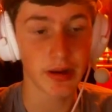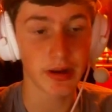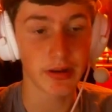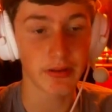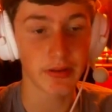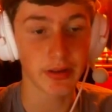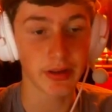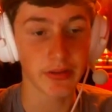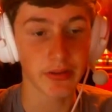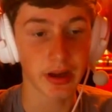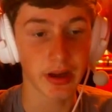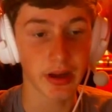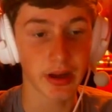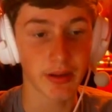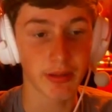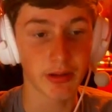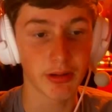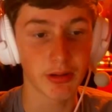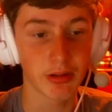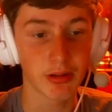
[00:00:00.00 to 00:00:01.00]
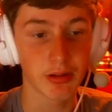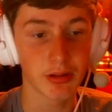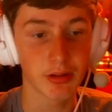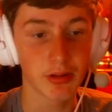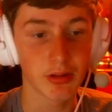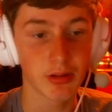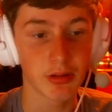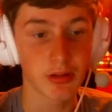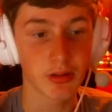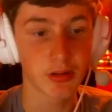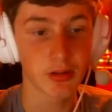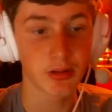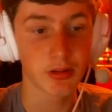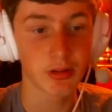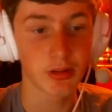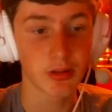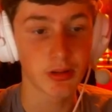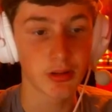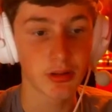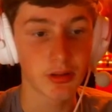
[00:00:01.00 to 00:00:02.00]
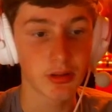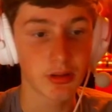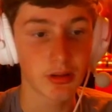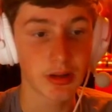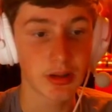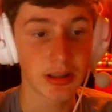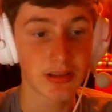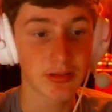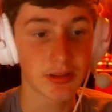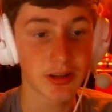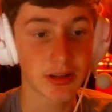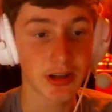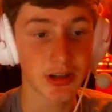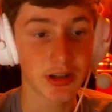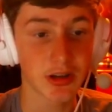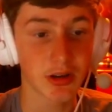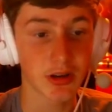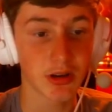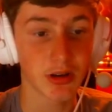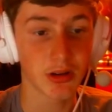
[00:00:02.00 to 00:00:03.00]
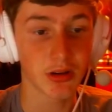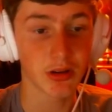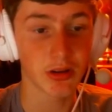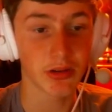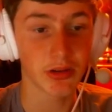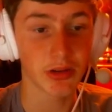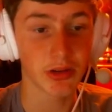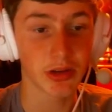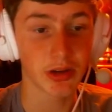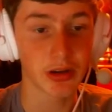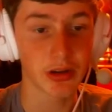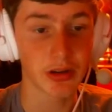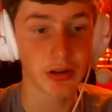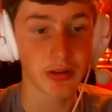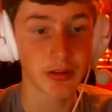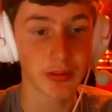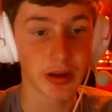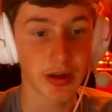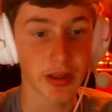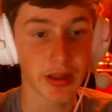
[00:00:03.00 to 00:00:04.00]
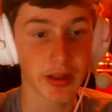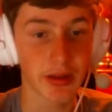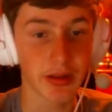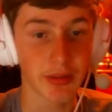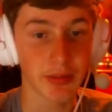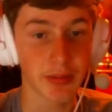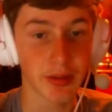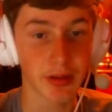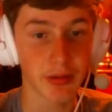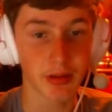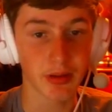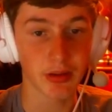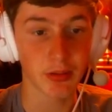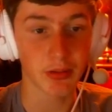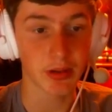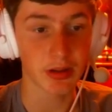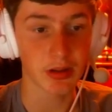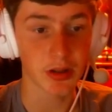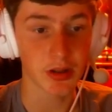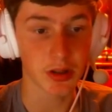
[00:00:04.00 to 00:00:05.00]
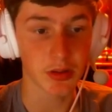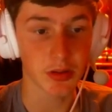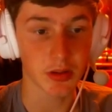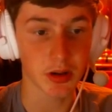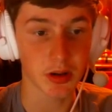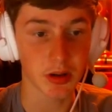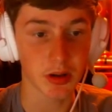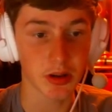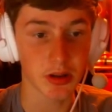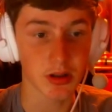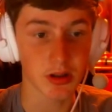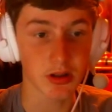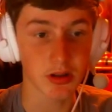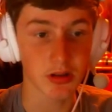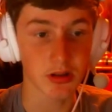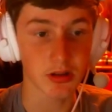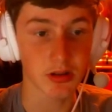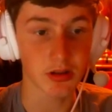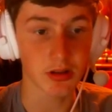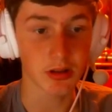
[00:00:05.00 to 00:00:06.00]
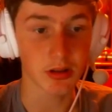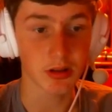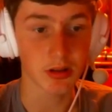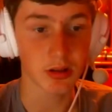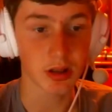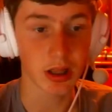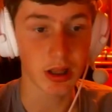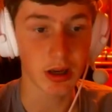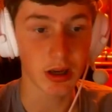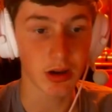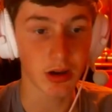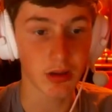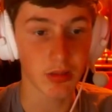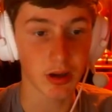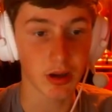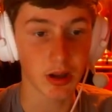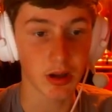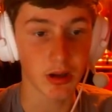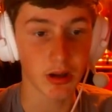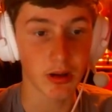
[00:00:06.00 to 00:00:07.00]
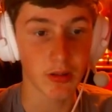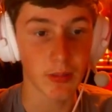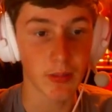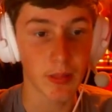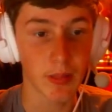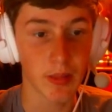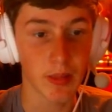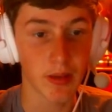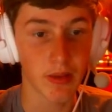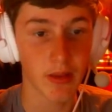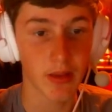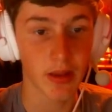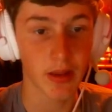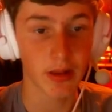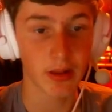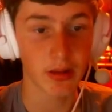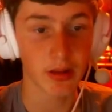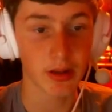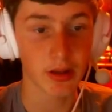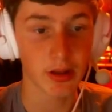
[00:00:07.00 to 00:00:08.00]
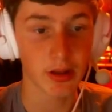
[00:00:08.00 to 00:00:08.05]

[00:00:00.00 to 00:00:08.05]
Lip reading: viable. It's a really strong ult if you can use it, but I think people are way too smart to get caught by it in that league.